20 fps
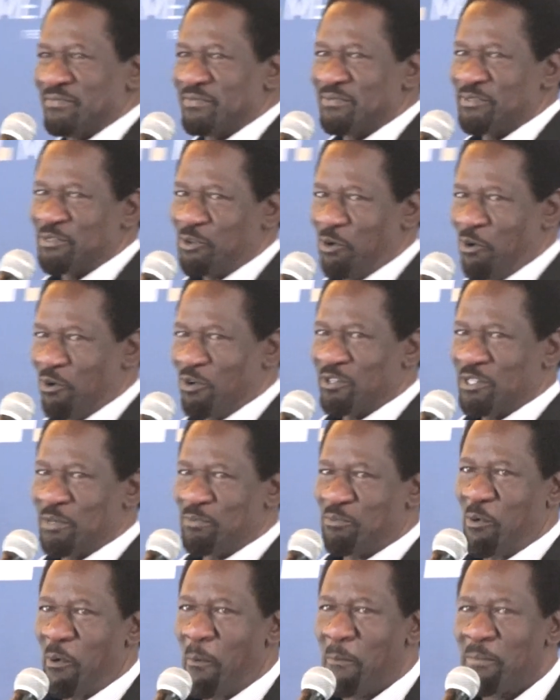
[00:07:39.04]
So the
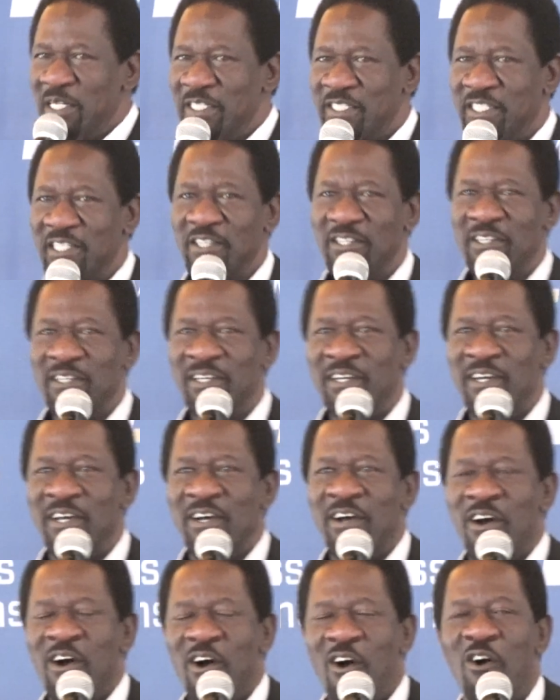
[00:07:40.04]
probability
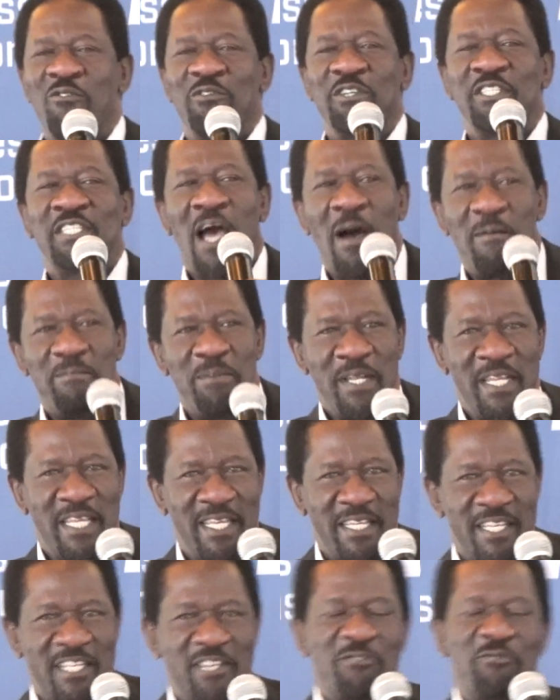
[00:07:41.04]
of it
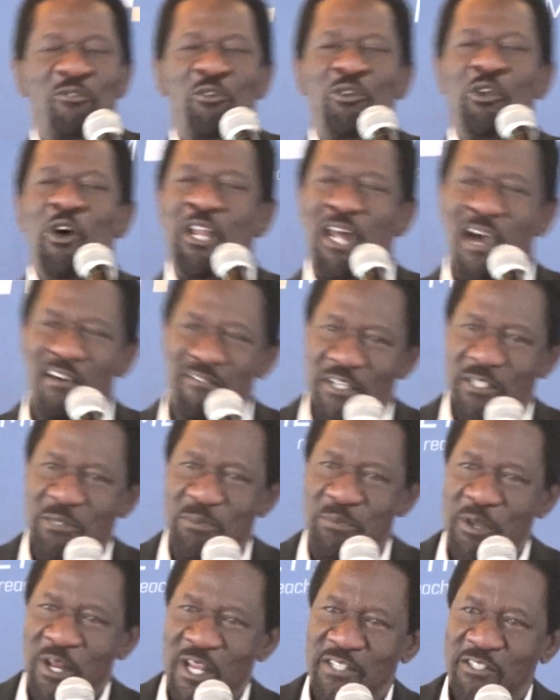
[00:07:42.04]
happening, if you don't have
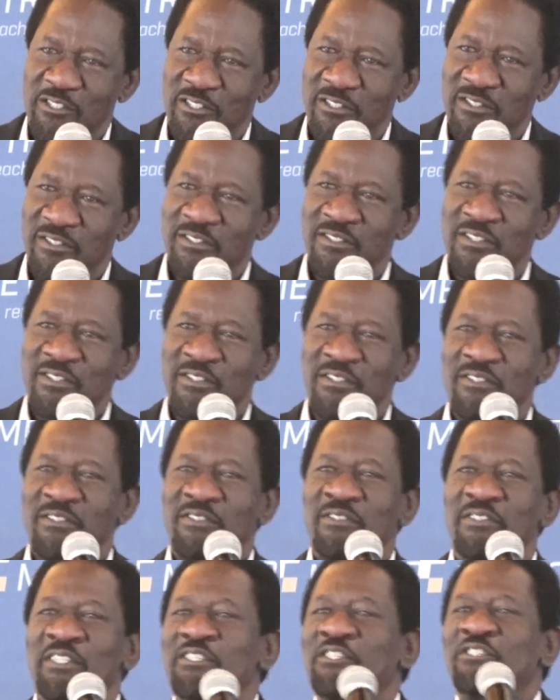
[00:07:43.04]
experience,
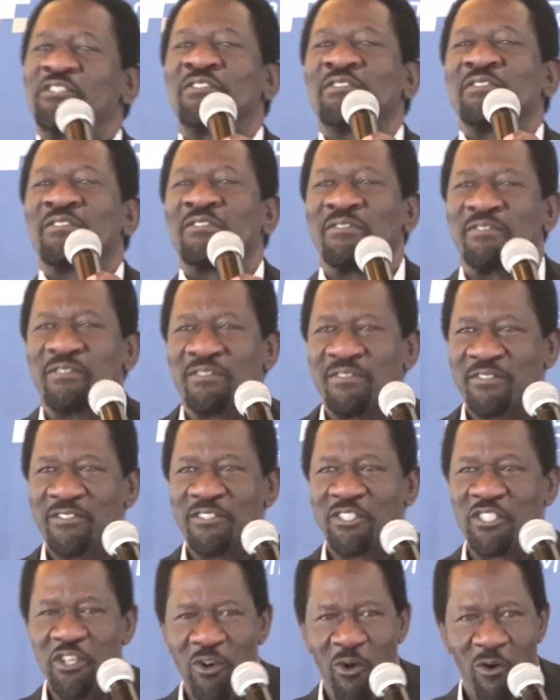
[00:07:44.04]
is
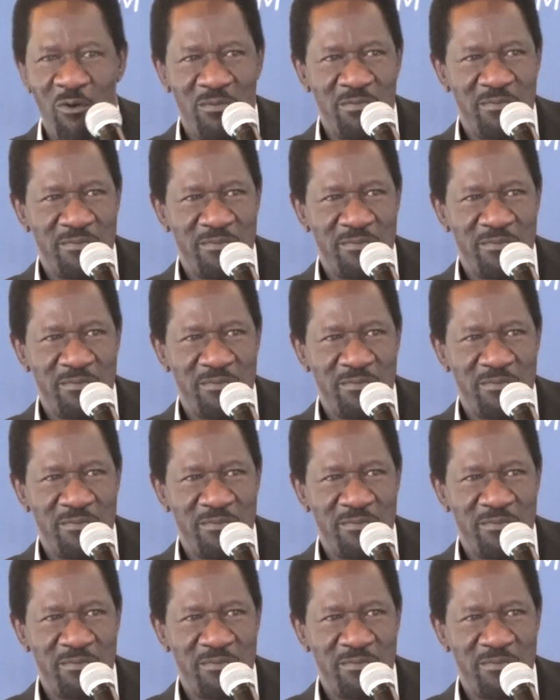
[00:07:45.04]
0.